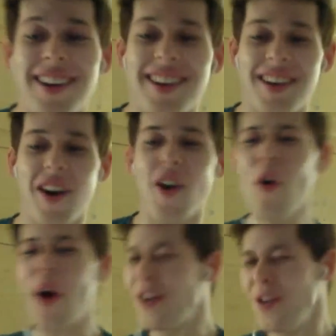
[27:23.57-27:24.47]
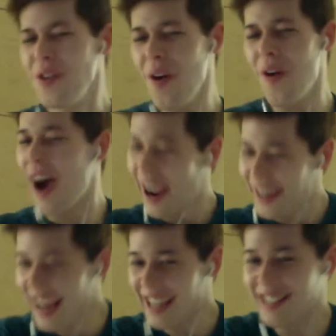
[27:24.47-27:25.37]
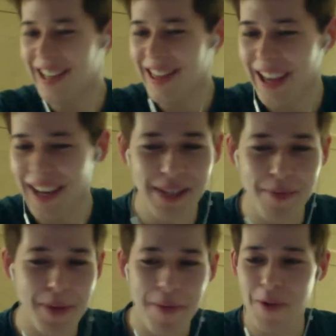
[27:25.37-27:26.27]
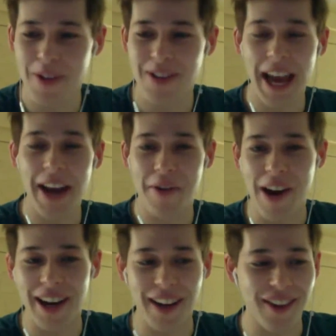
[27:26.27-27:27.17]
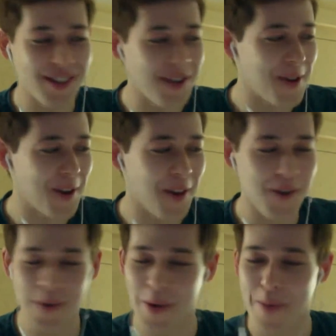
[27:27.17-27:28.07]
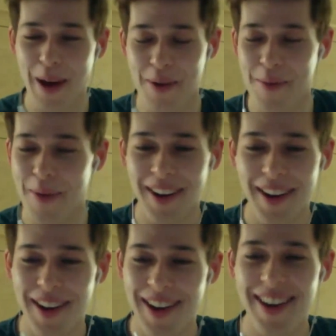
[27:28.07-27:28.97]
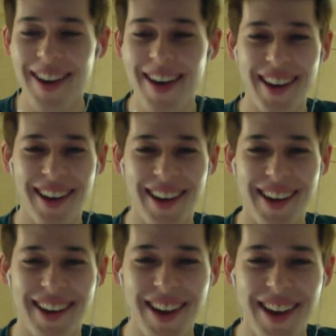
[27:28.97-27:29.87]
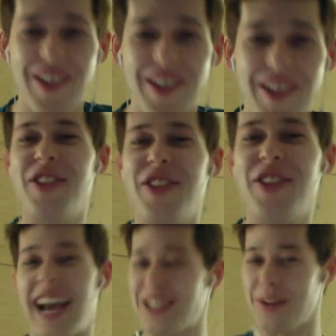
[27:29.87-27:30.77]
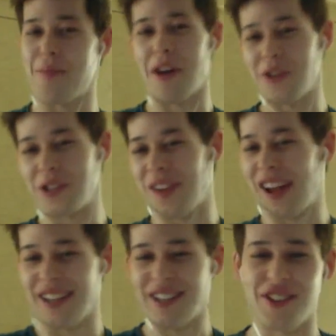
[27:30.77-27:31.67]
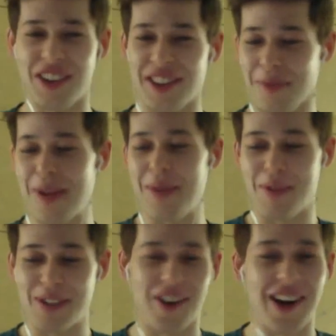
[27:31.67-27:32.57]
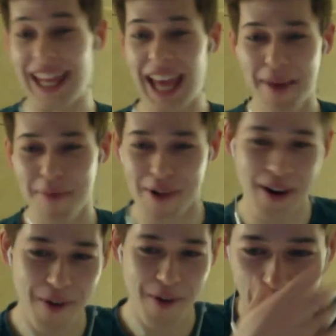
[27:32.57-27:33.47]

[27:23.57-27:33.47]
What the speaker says: Although, I don't know. I didn't actually think his meme was that great. I thought some of the others were better, but... What did you think? As a Brothers fan, did you think the meme was very elaborate or...